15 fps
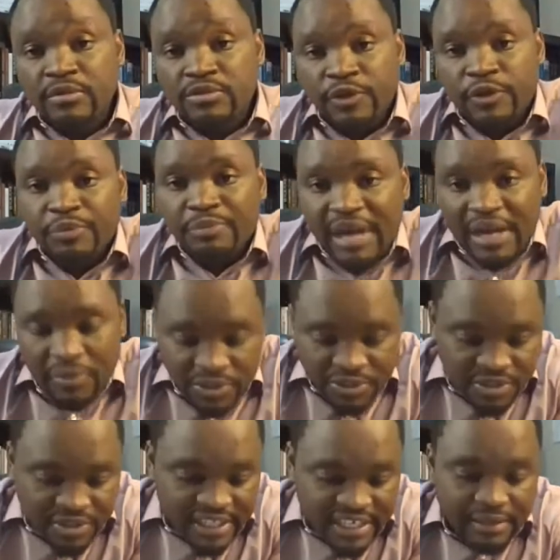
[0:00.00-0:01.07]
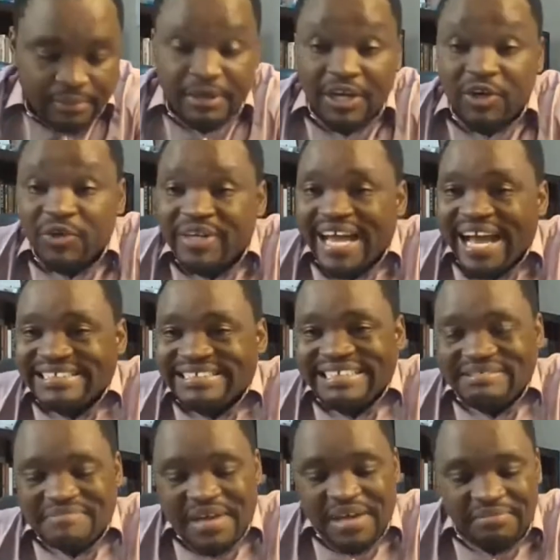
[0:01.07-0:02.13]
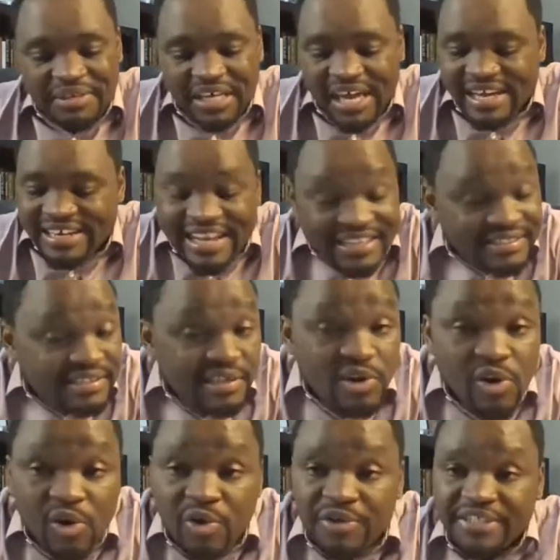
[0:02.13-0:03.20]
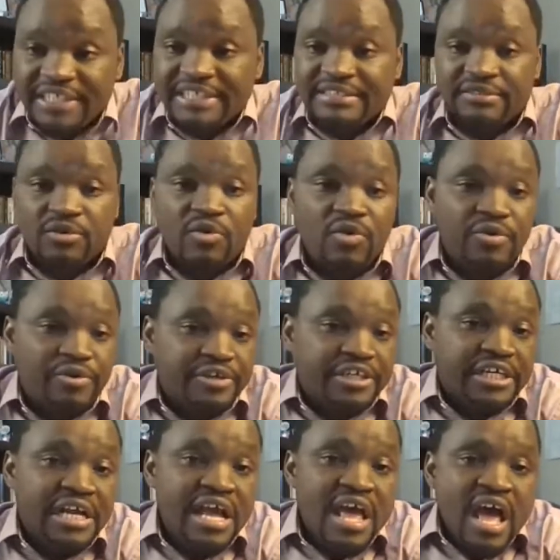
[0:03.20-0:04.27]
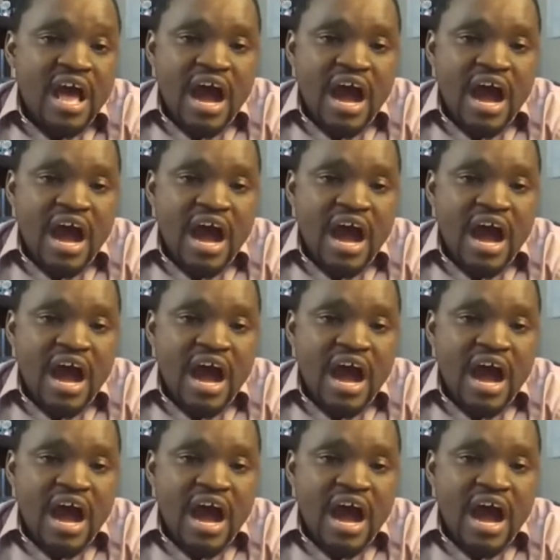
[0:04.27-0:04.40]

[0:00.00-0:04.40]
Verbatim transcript: So you might want to think about conducting maybe an SEO audit or